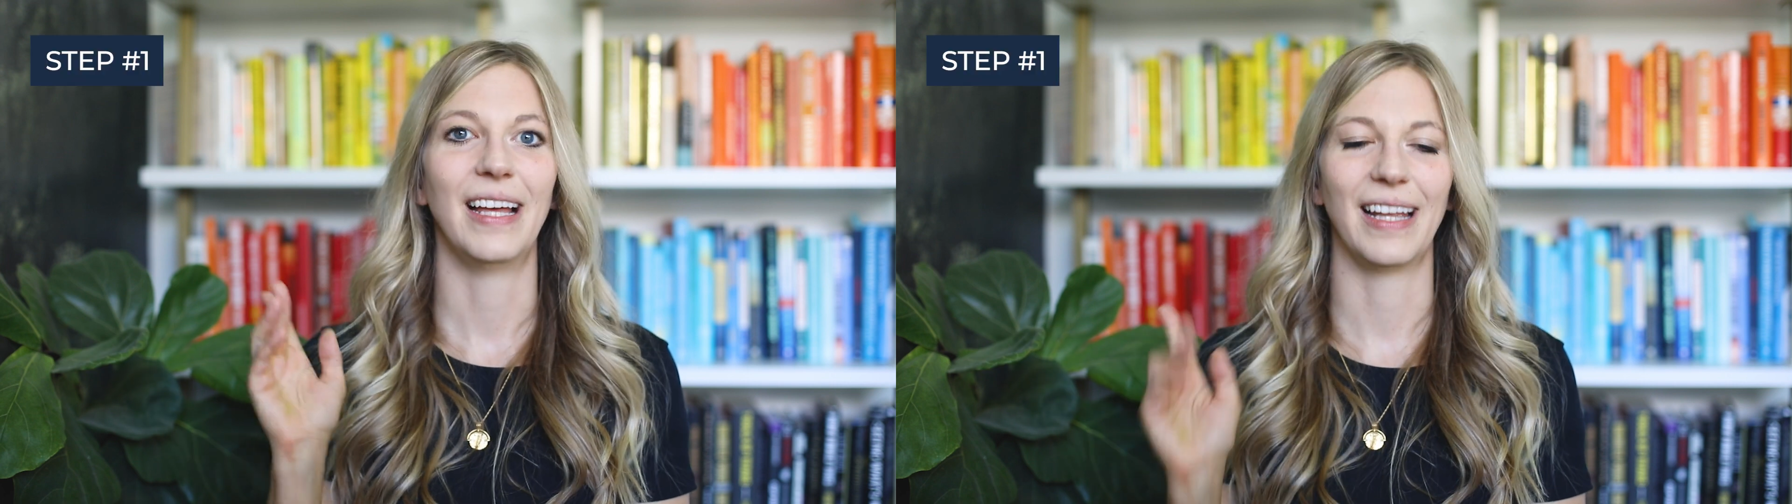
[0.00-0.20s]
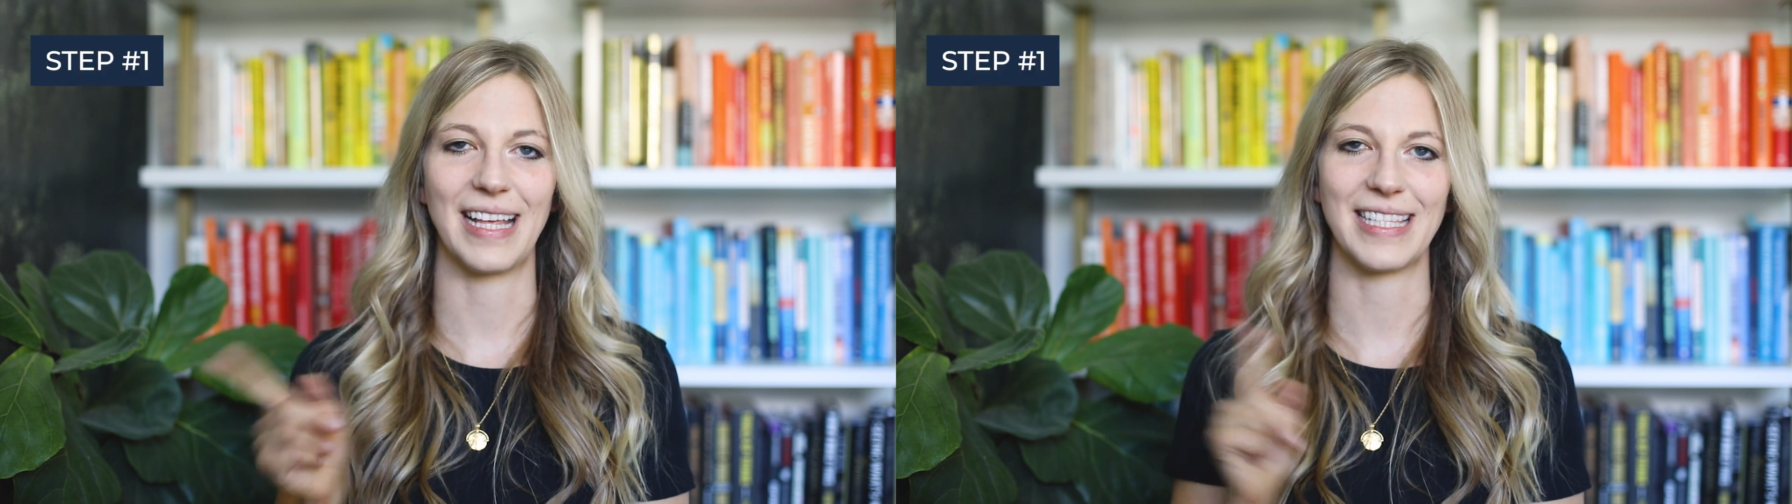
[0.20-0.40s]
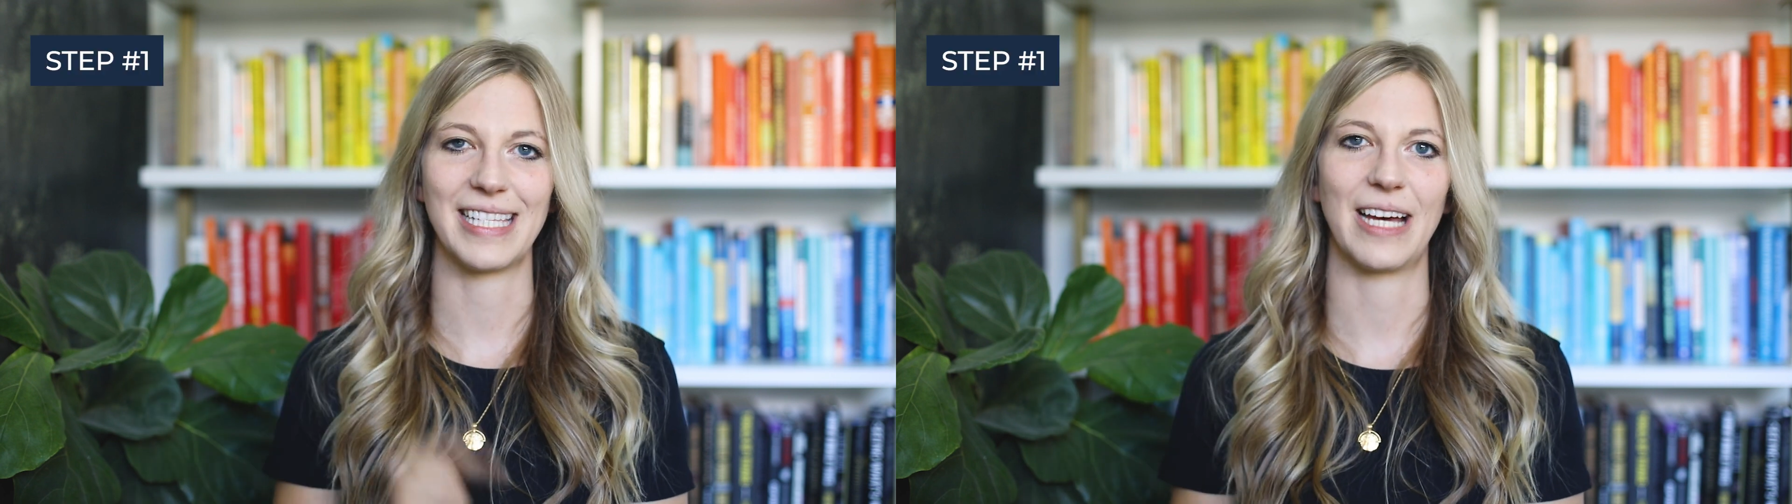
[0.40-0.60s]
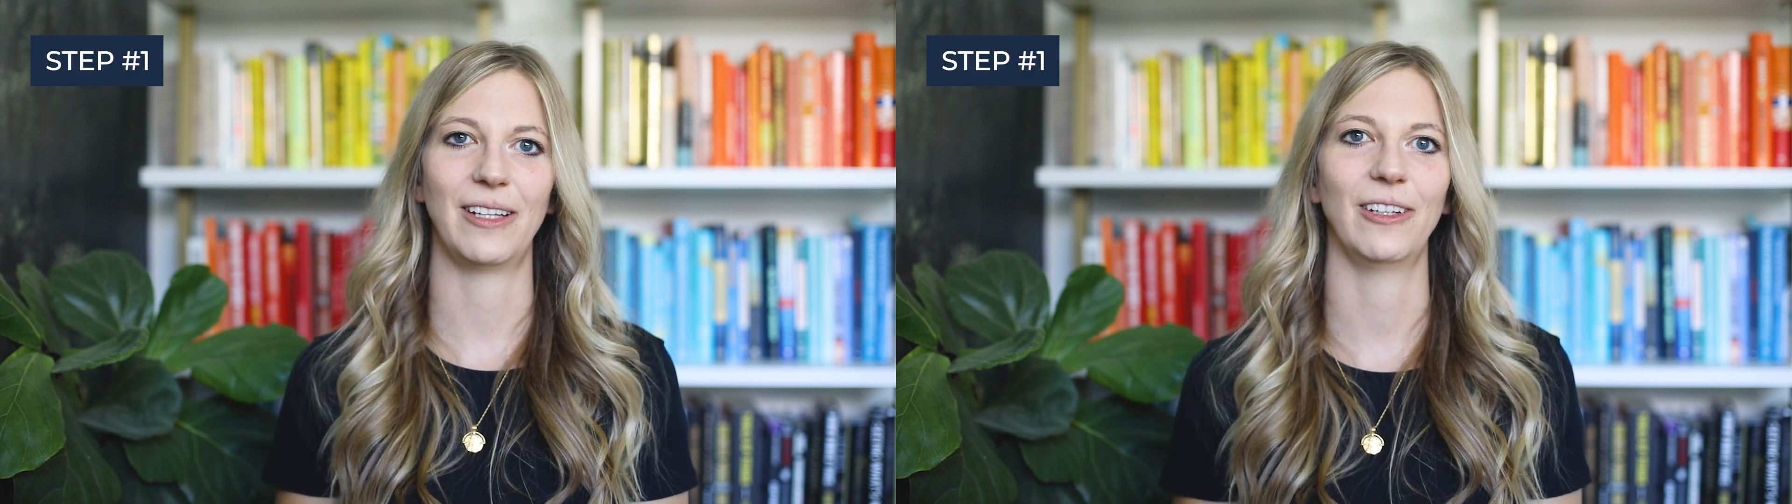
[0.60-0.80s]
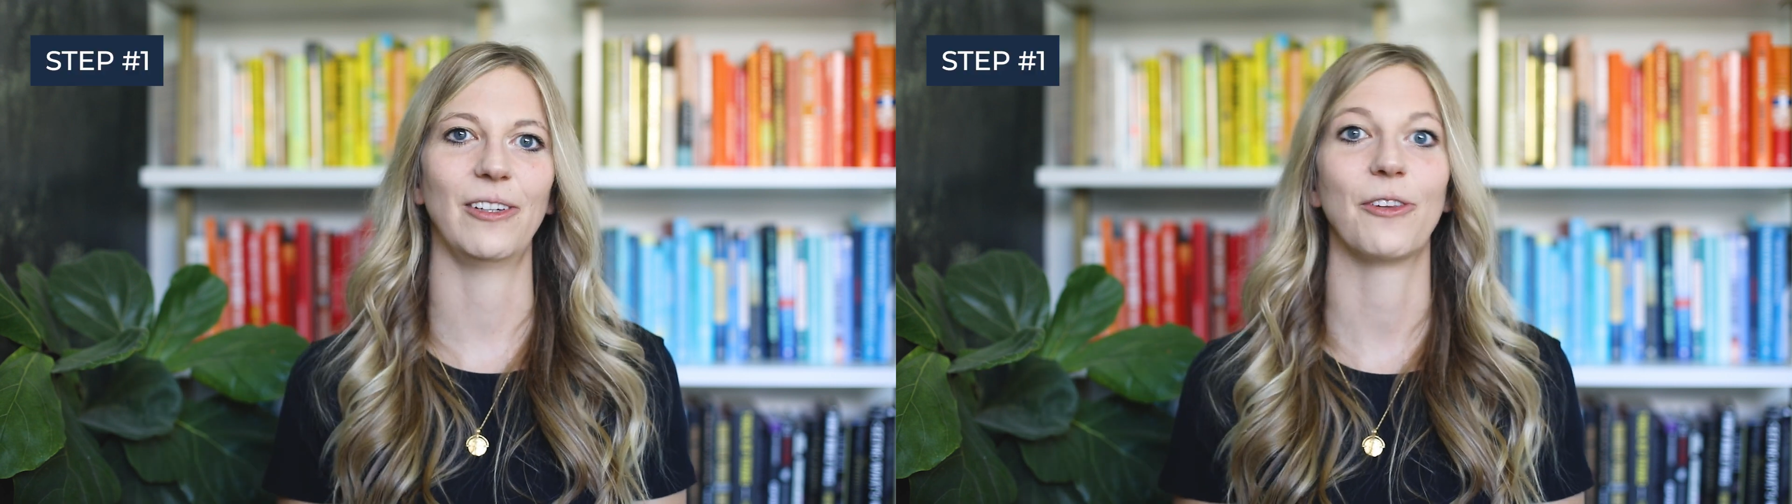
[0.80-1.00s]
let's
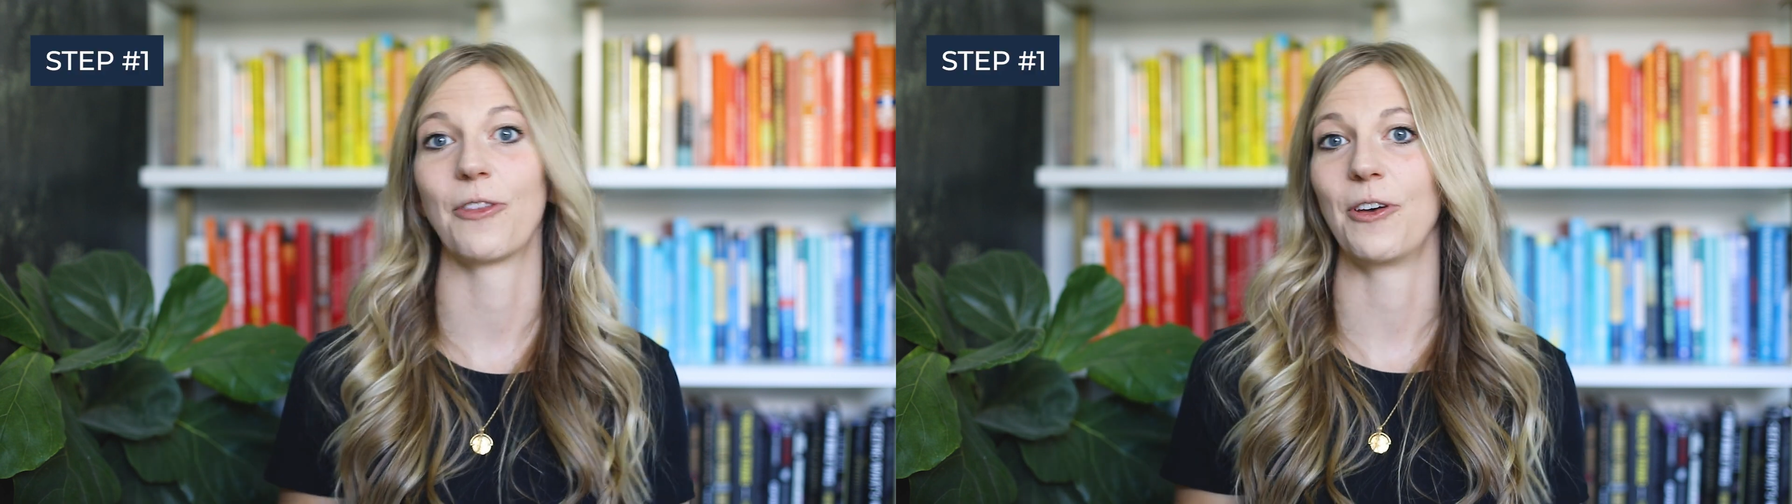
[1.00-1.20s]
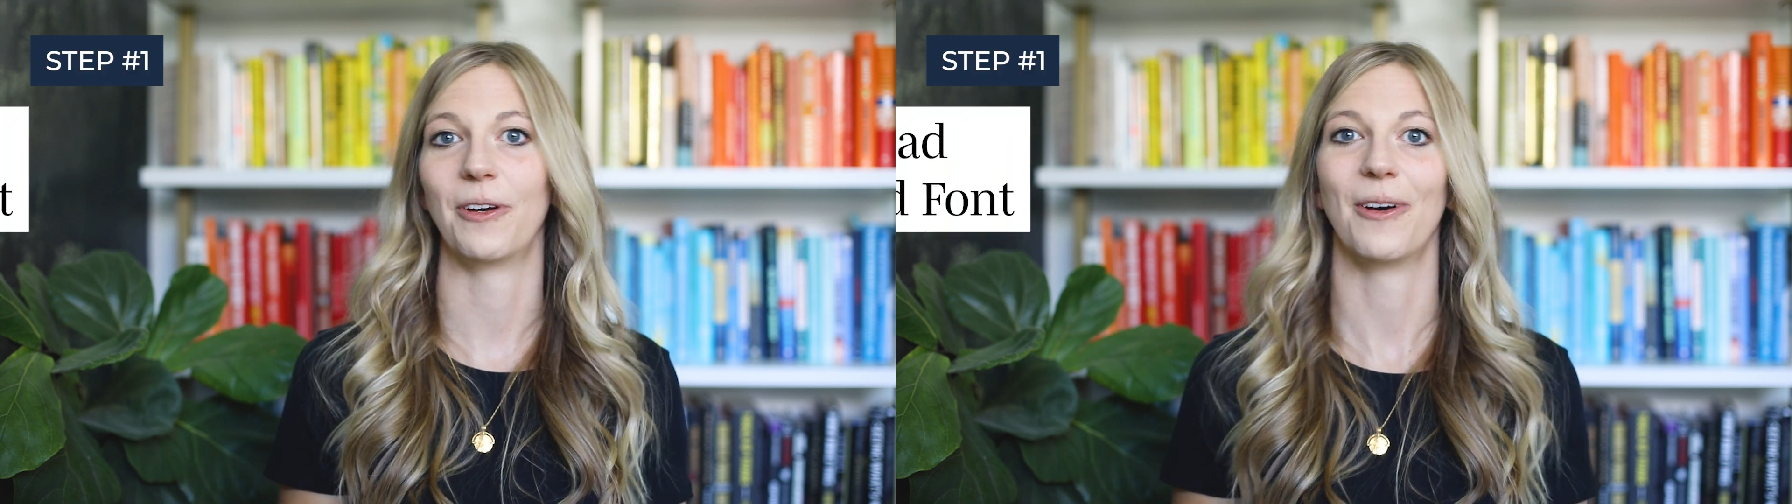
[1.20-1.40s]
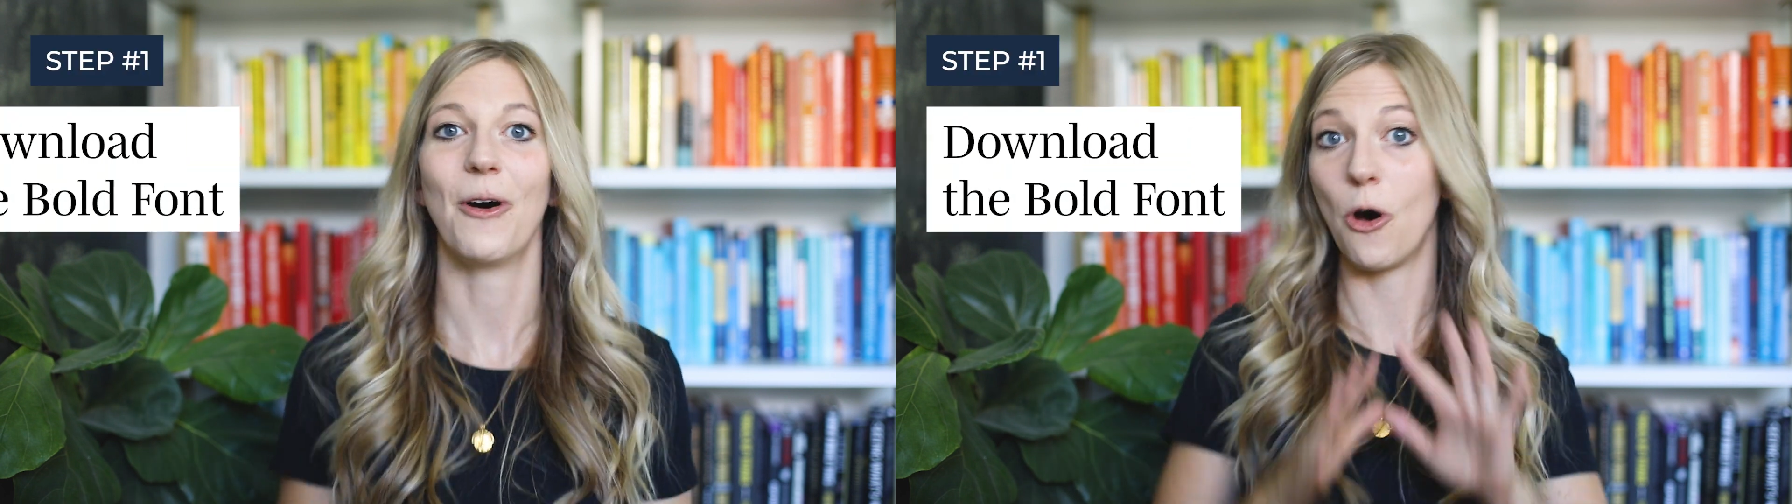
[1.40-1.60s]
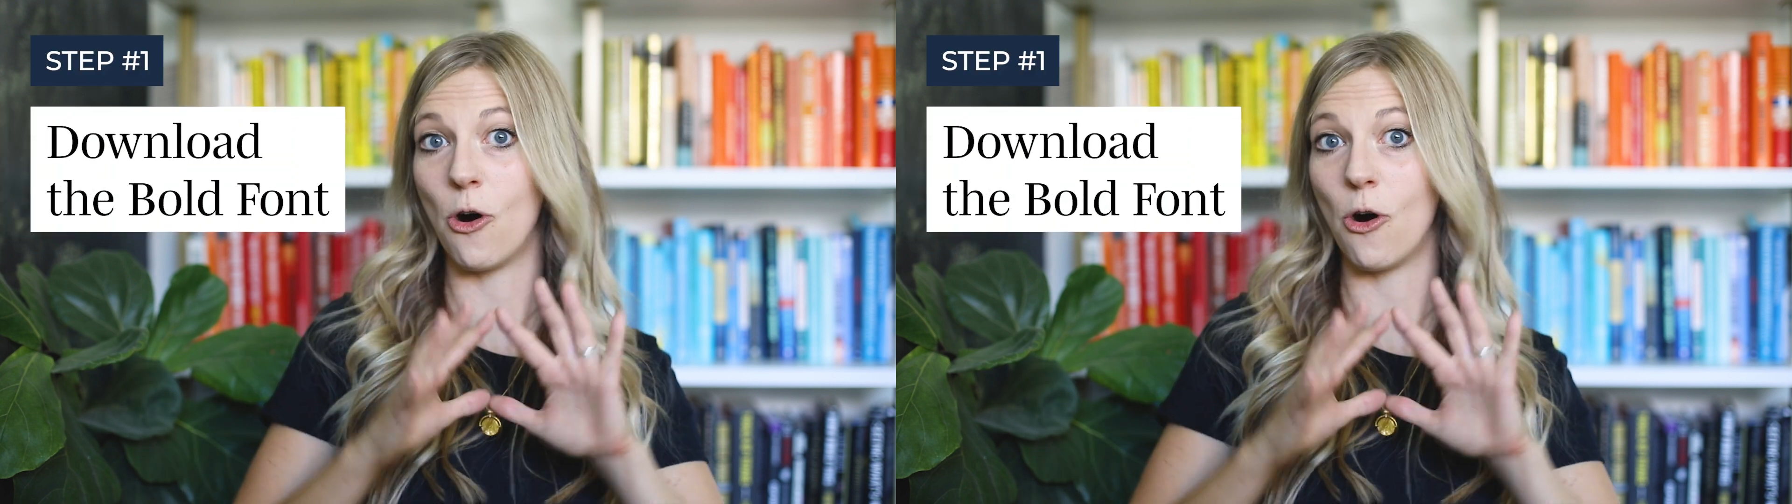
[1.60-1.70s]
download the